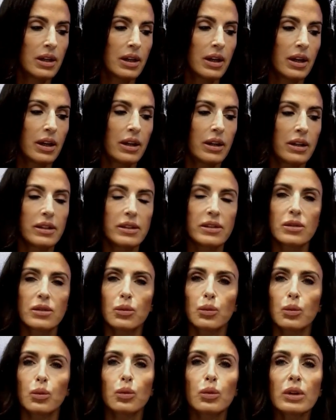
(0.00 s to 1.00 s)
It is
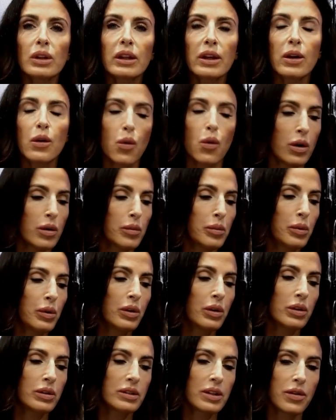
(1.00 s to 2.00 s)
really
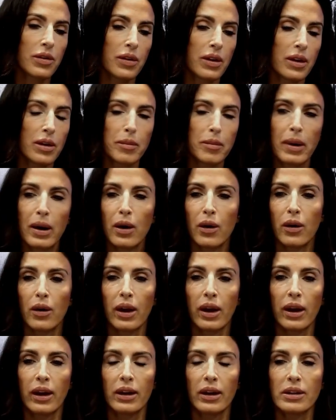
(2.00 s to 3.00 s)
horrible to think about,
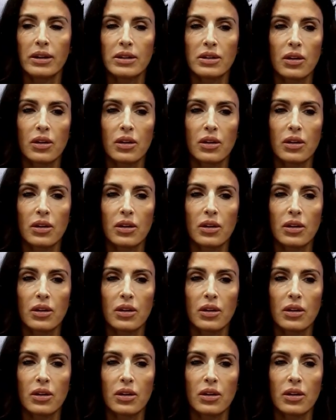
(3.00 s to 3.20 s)
and